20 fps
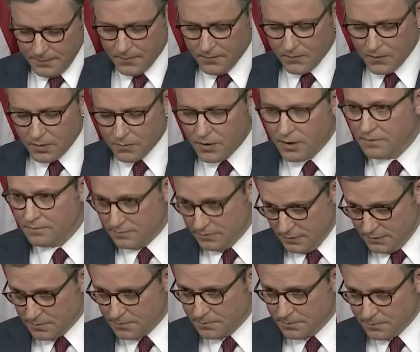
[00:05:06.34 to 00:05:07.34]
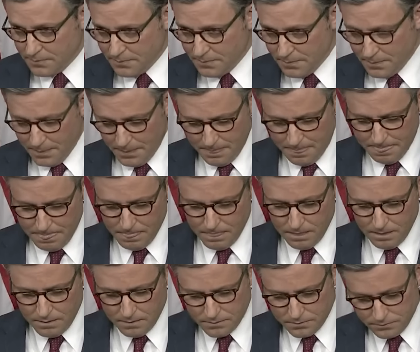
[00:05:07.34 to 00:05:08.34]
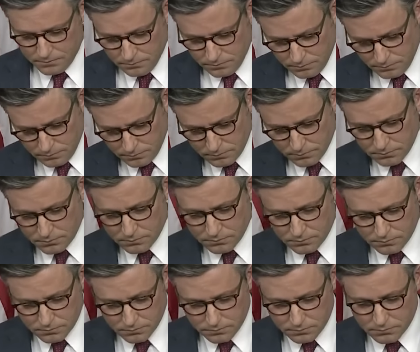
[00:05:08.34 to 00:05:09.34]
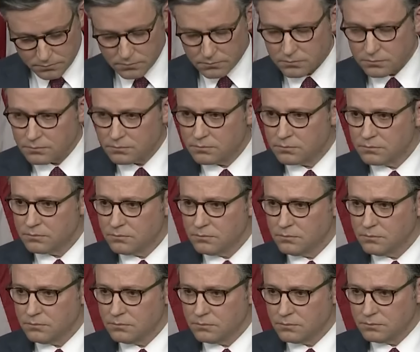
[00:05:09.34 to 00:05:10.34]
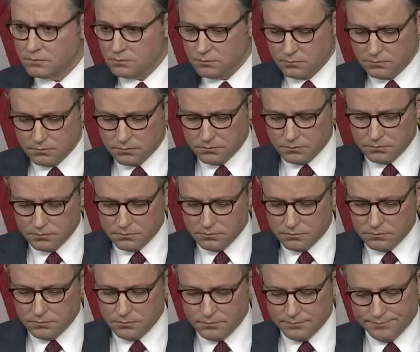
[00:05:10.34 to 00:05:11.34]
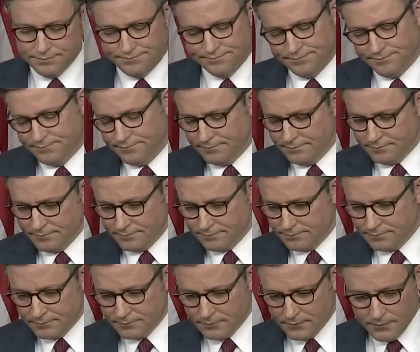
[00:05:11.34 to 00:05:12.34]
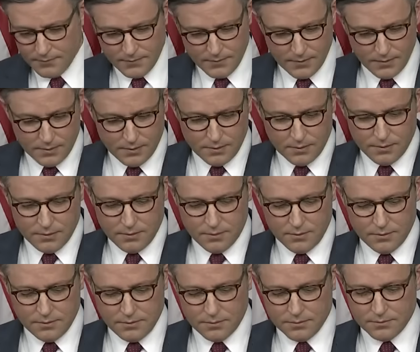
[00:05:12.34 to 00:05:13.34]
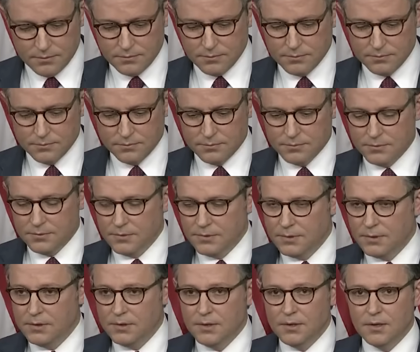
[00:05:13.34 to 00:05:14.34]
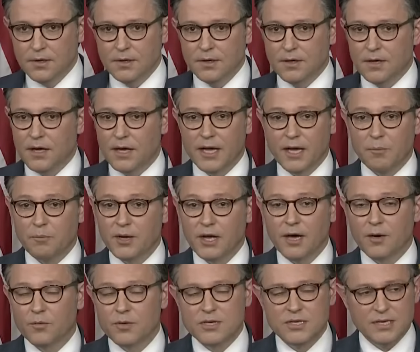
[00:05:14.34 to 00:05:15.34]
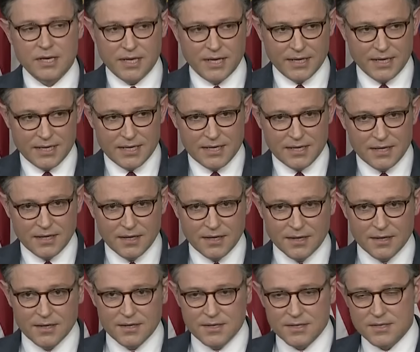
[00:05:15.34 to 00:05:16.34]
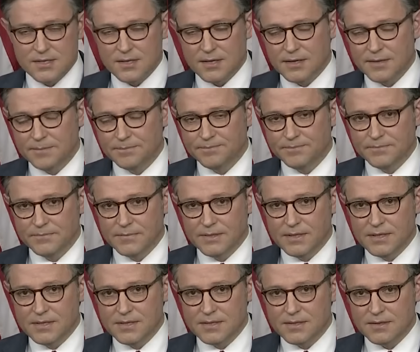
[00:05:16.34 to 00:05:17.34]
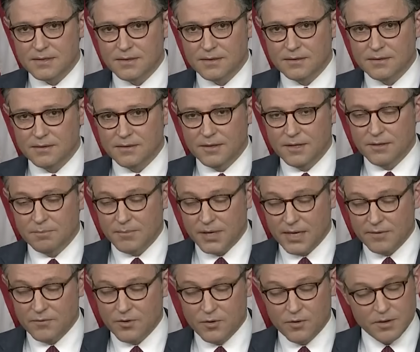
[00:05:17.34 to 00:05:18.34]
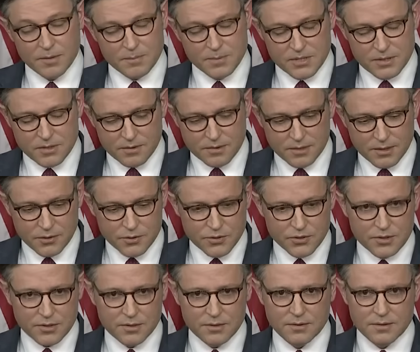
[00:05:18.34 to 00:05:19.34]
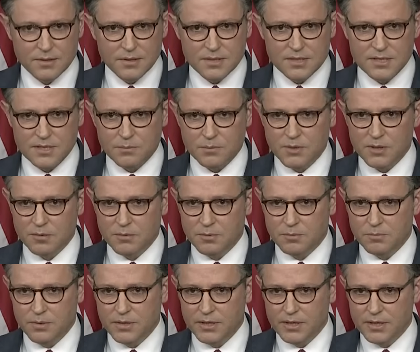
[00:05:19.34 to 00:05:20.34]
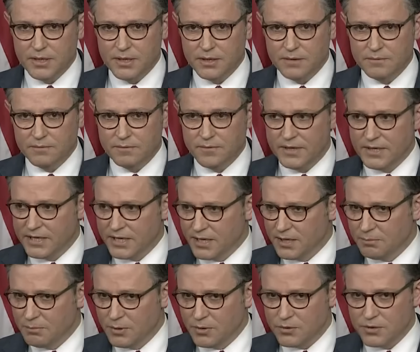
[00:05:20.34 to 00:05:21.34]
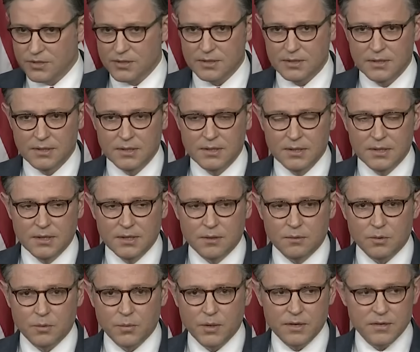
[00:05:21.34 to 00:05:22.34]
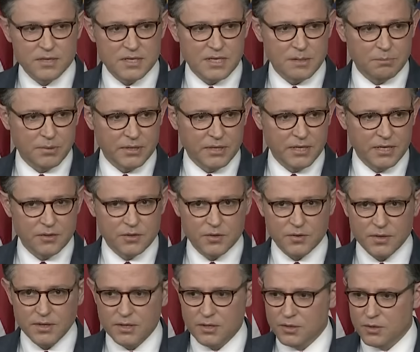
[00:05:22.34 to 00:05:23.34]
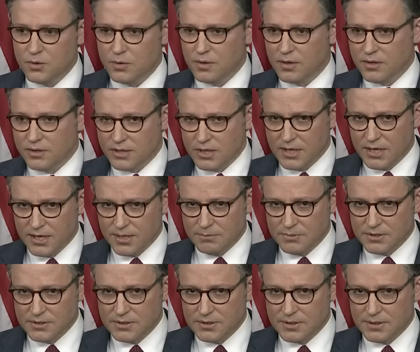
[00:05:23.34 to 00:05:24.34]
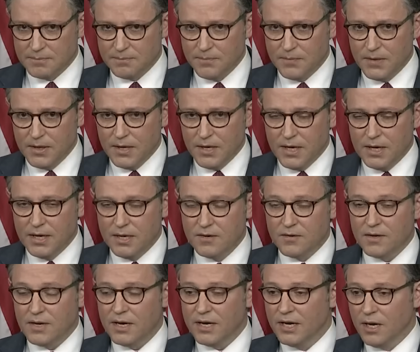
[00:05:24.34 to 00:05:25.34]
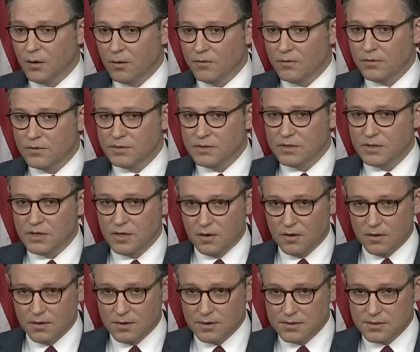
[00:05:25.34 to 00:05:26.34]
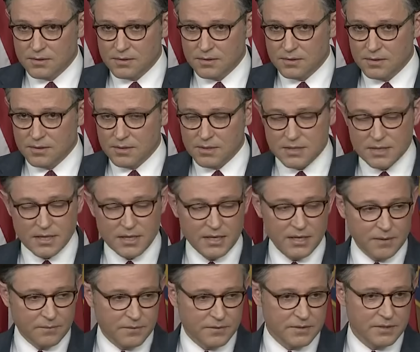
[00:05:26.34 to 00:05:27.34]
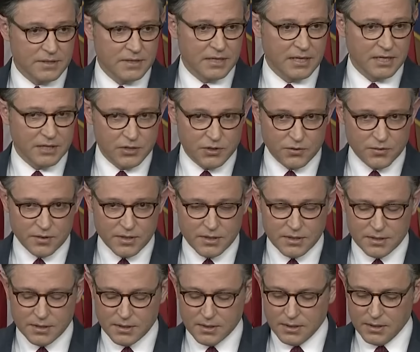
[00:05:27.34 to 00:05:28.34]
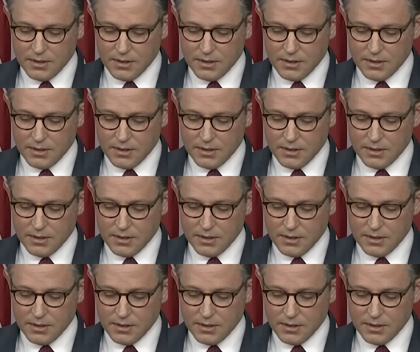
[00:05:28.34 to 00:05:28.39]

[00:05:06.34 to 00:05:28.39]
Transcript: Speaker, Mister Speaker, what is what is your response to Republicans who say this move should cost you your job and that if you don't resign, they will try to oust you? Uh, I am not resigning, and it is um, it is, in my view, an absurd notion that someone would bring a vacate motion when we are simply here trying to do our jobs. Um, it is not helpful to the cause. It is not helpful to the country.